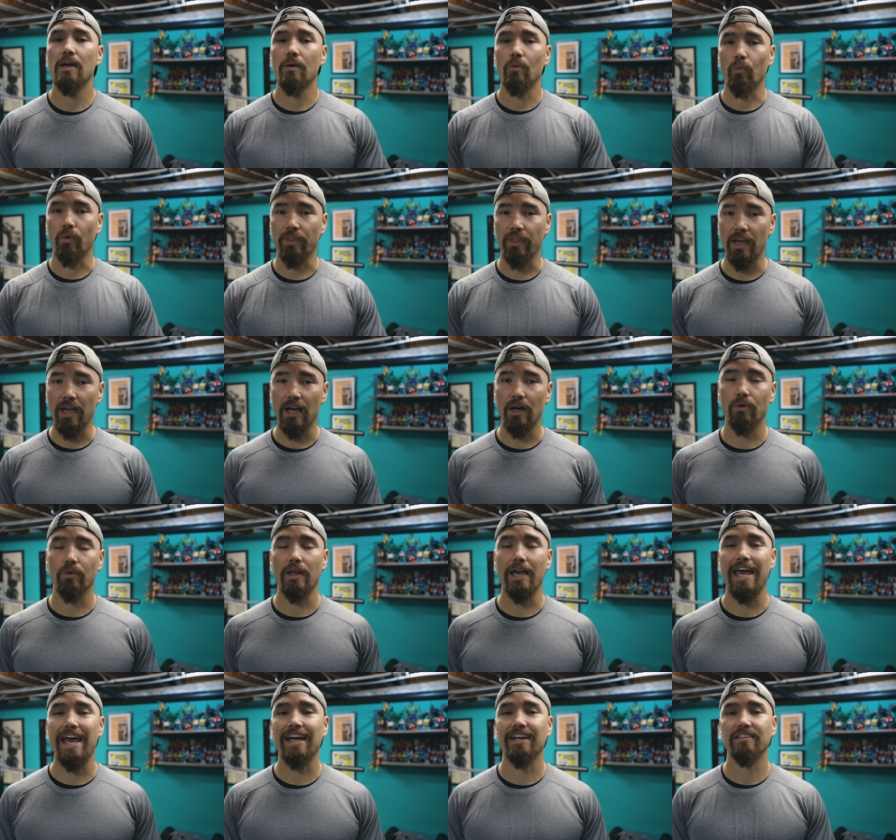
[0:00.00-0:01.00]
without
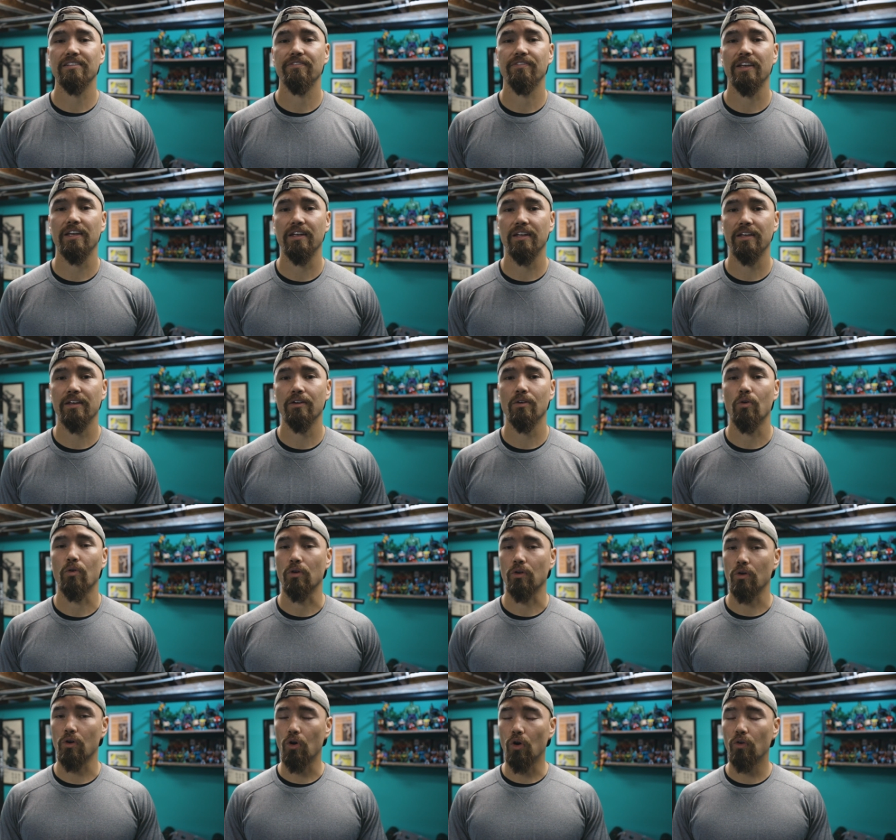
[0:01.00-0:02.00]
activating
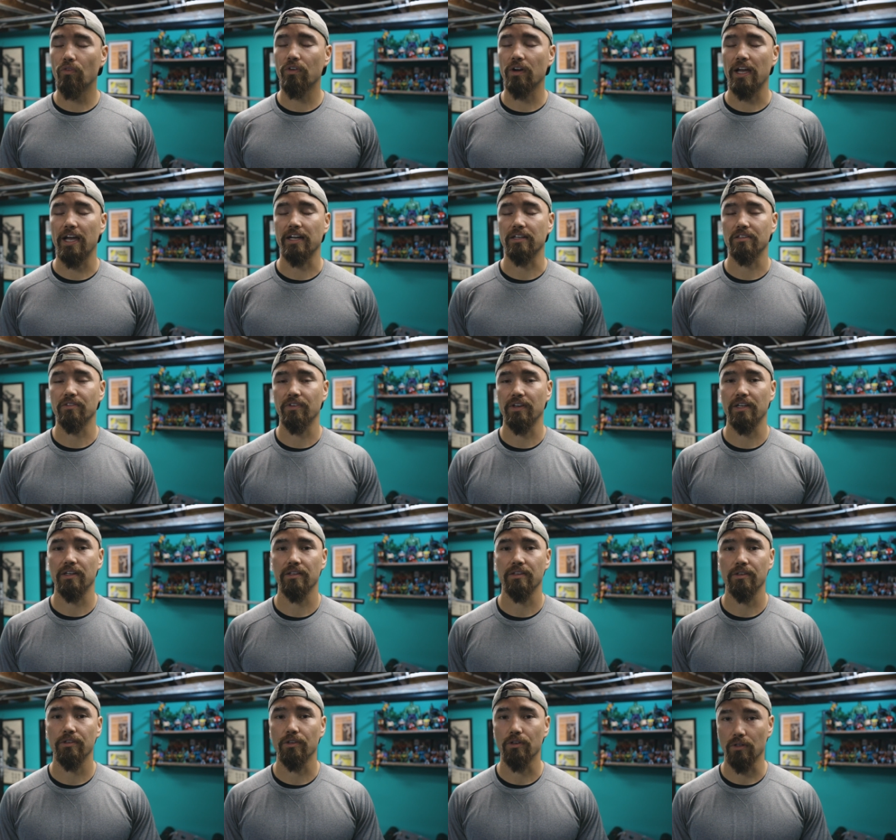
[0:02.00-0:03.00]
or
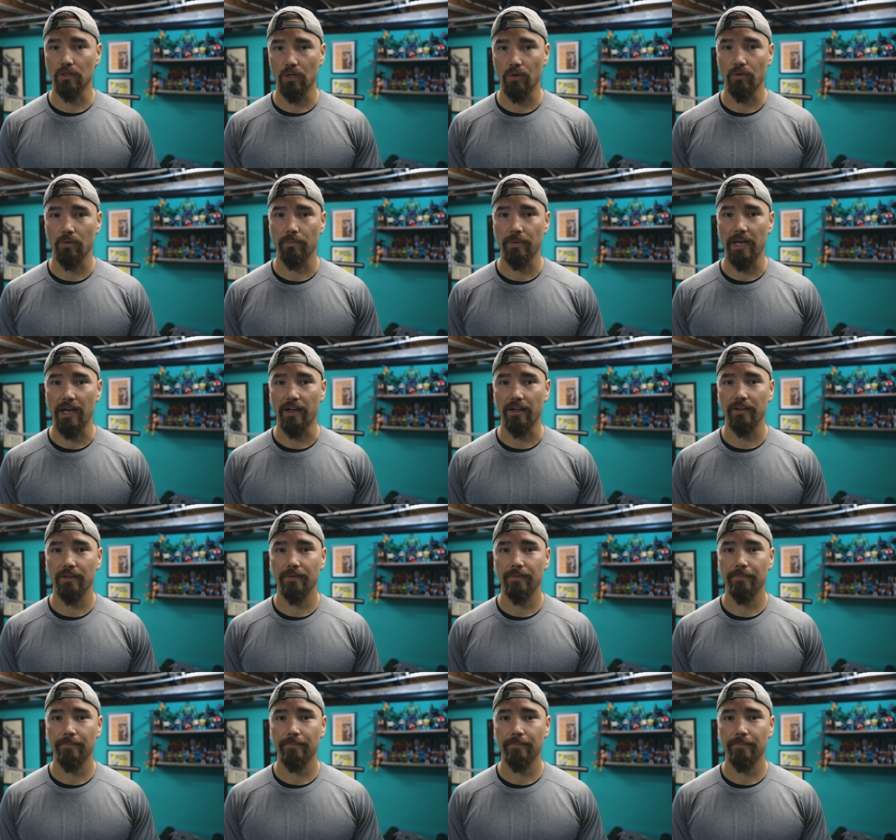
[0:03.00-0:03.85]
over-activating your lower back.